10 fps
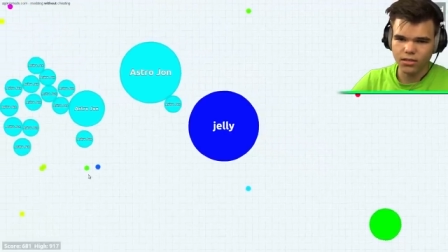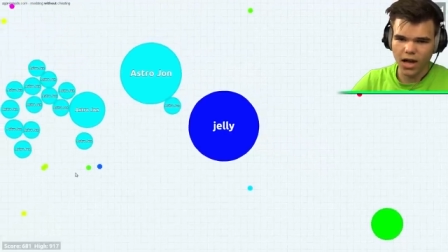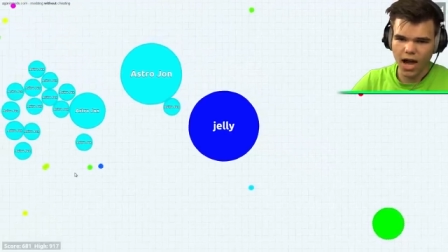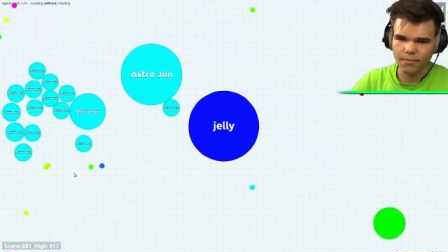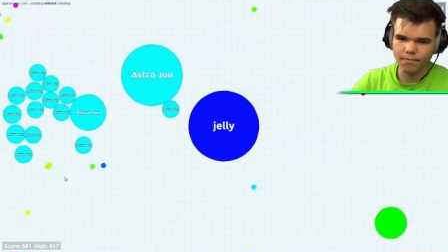
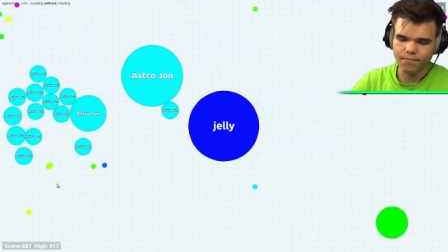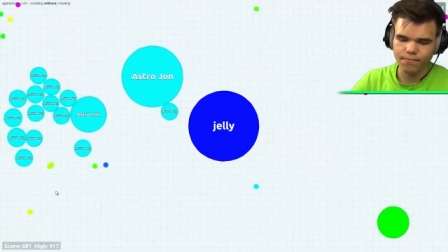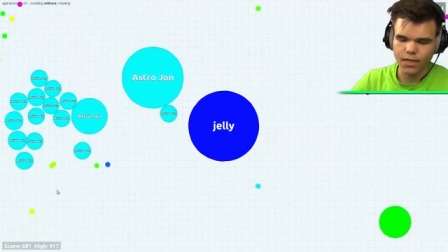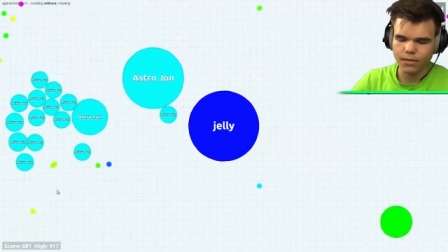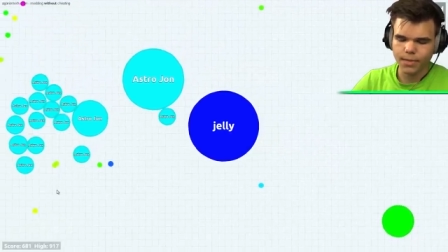John!
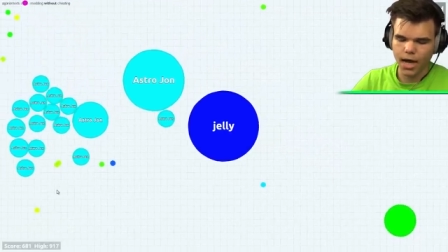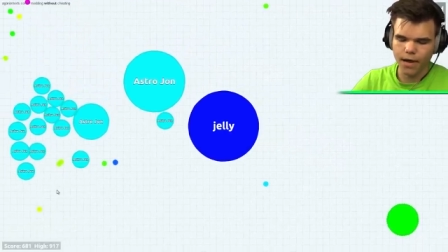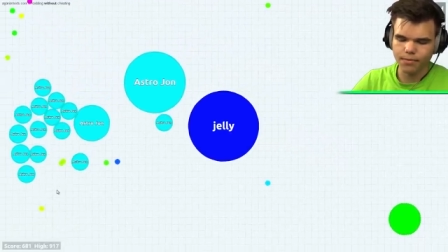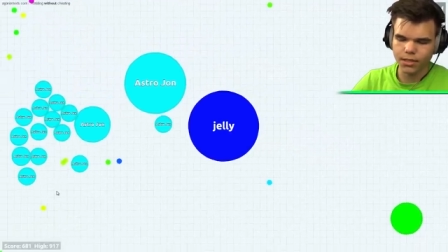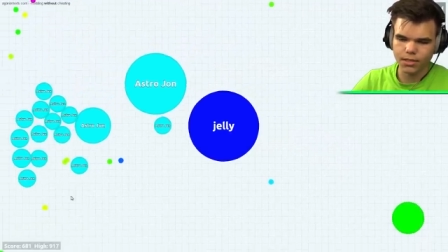
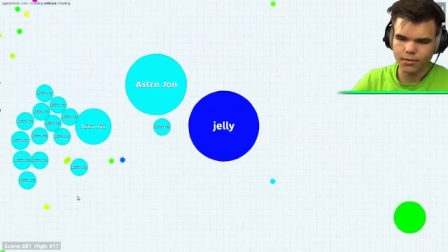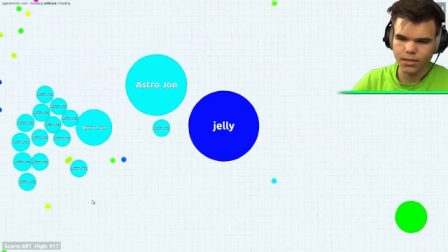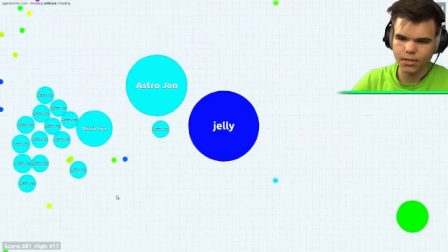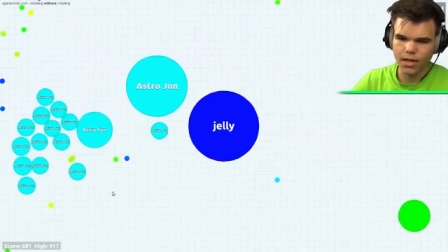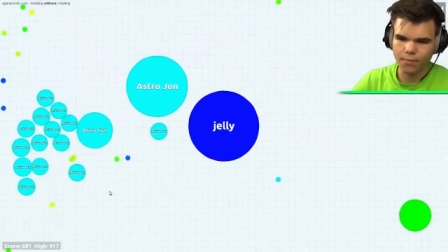John, just
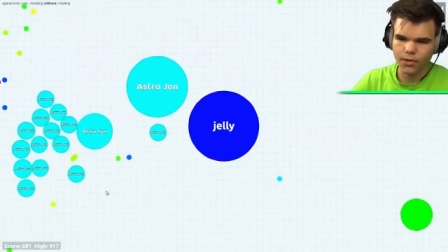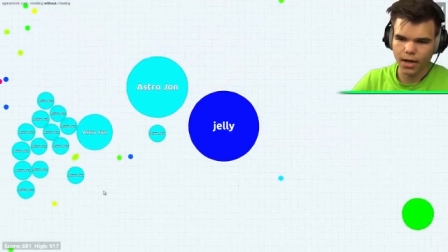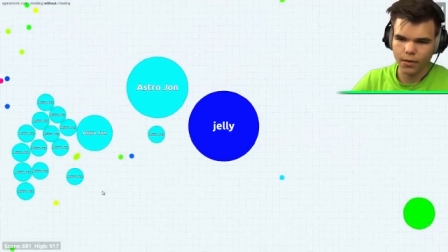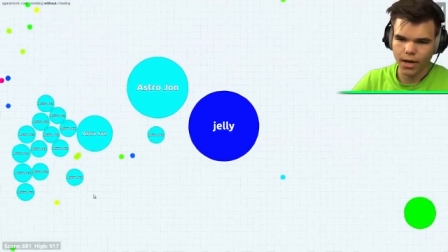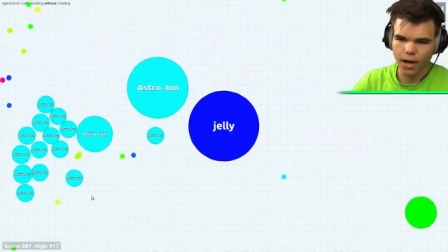just stop
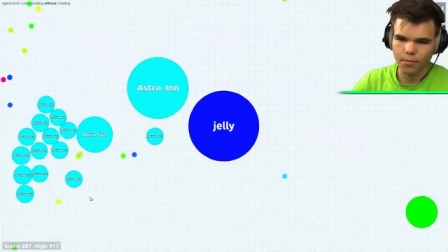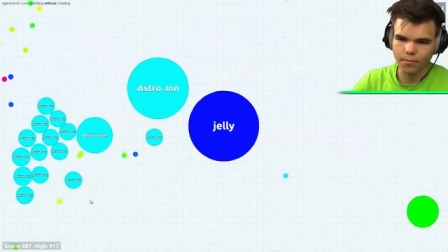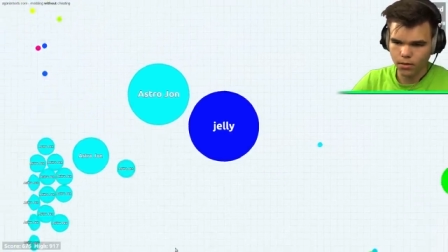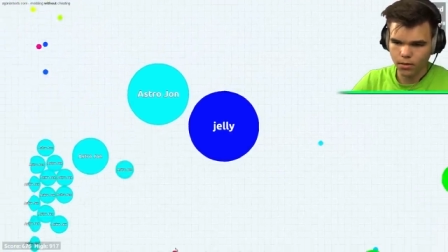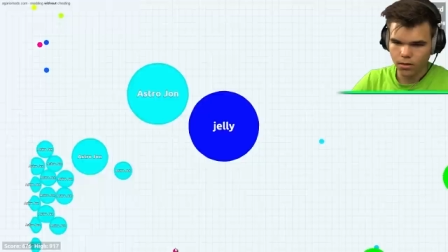trying, okay?
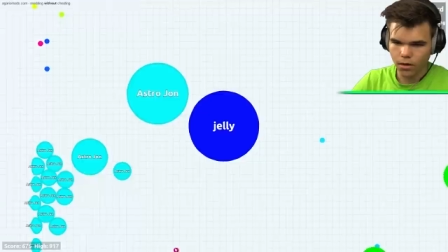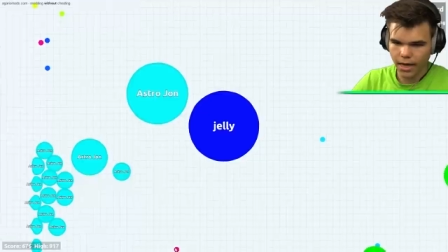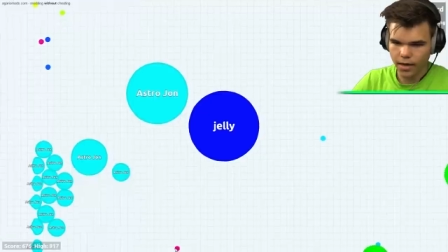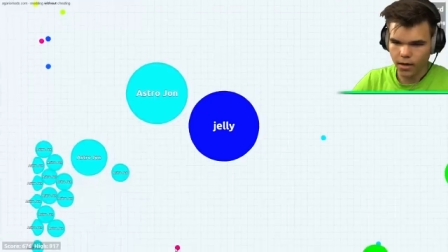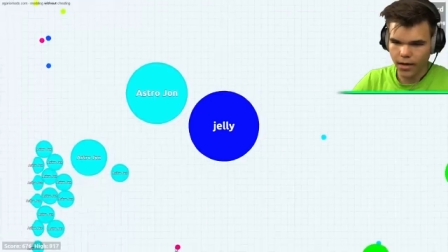
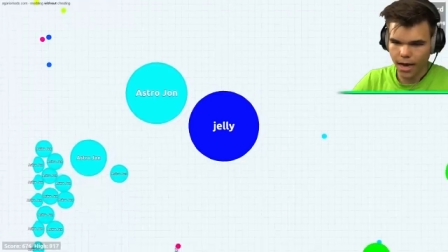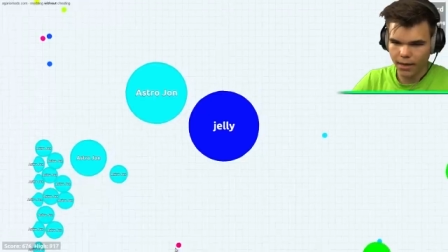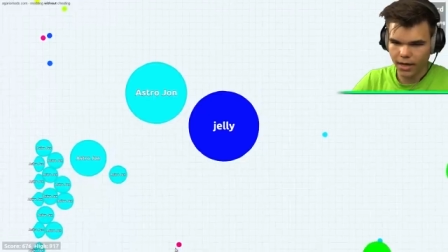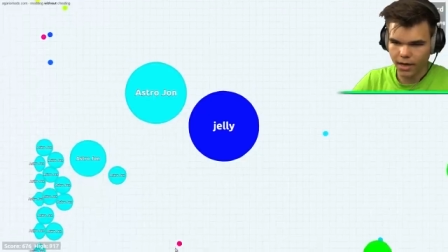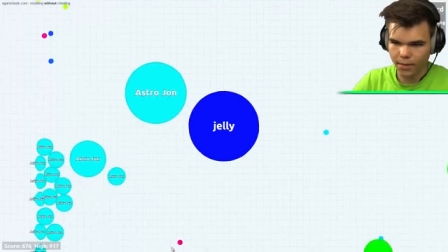Okay, okay,
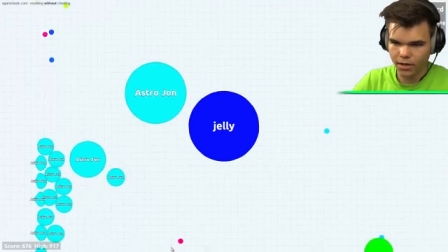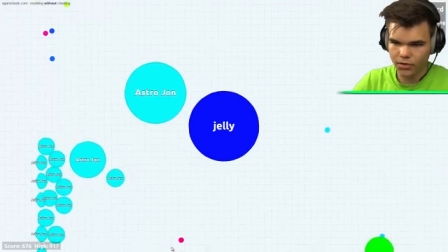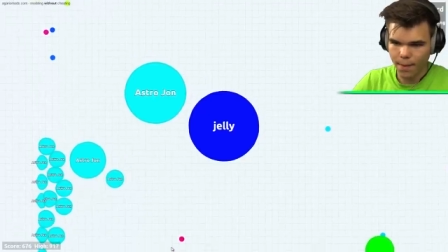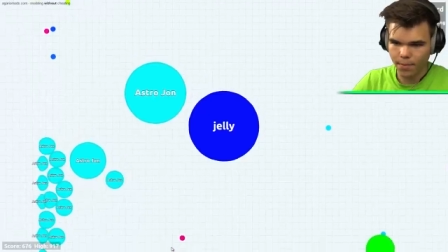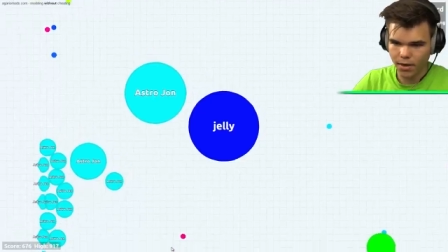I'm gonna I'm gonna
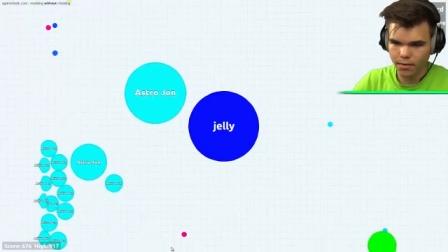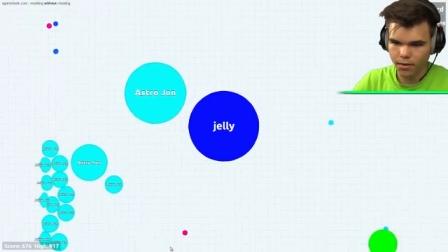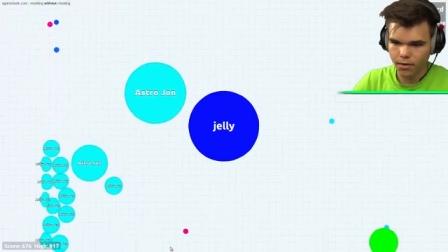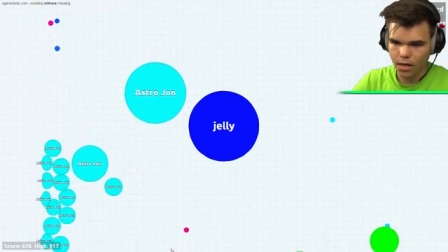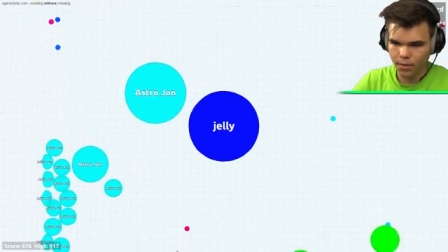trap him in.
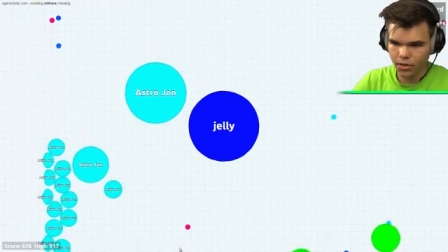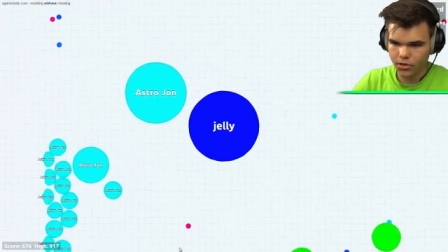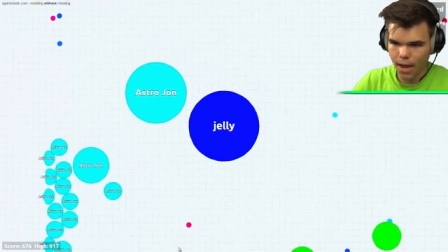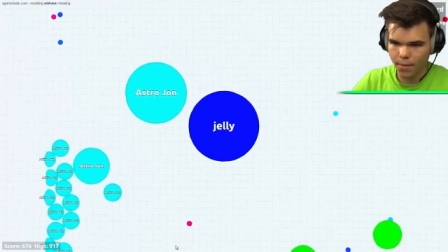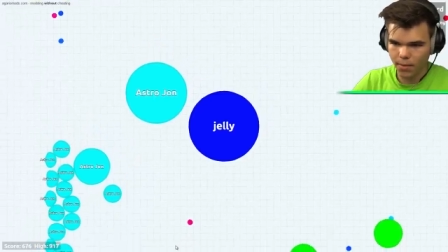I'm gonna
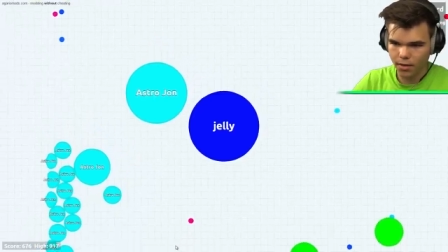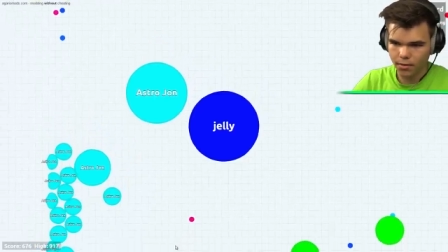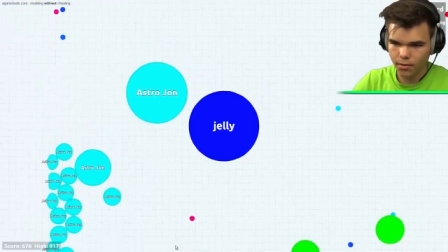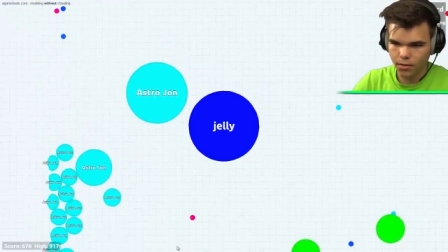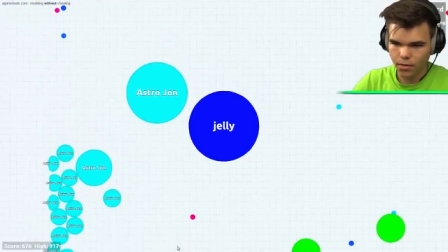trap him in.
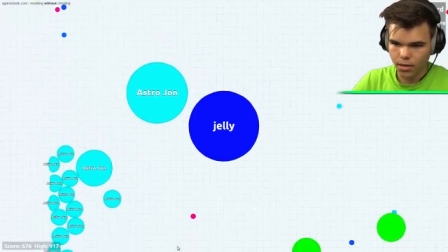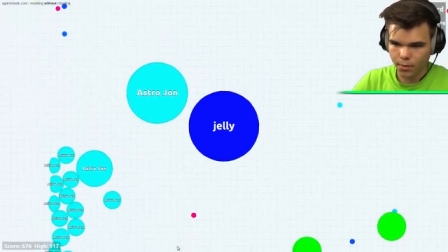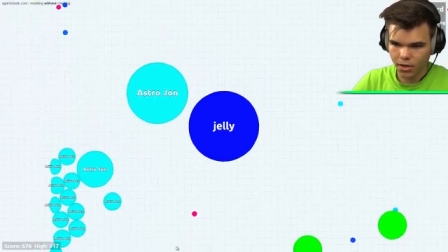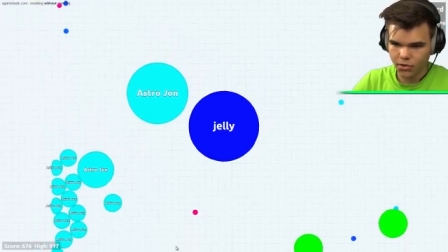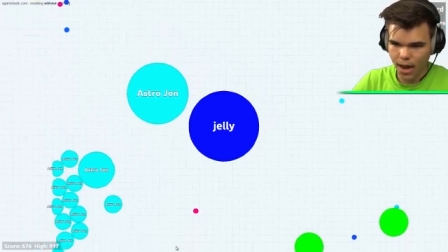
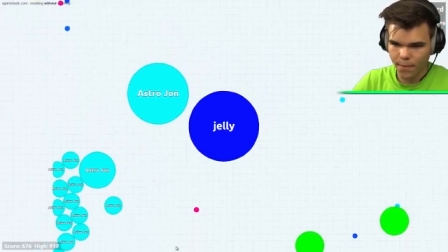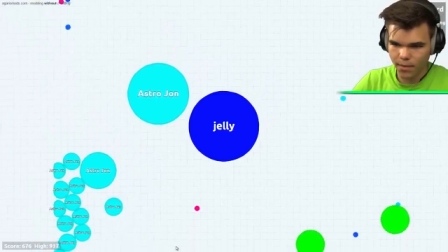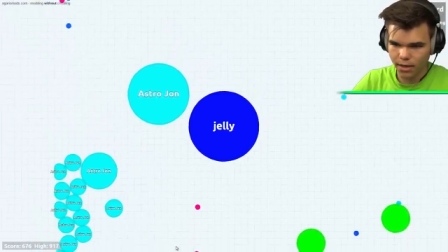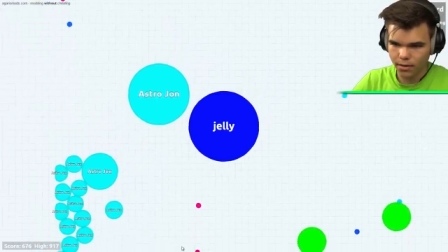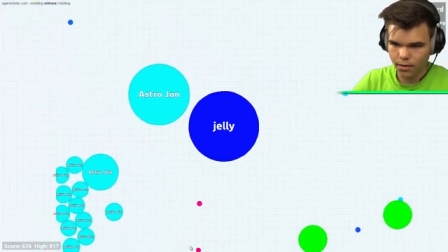I'm gonna trap him
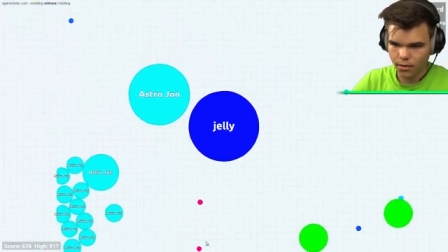in.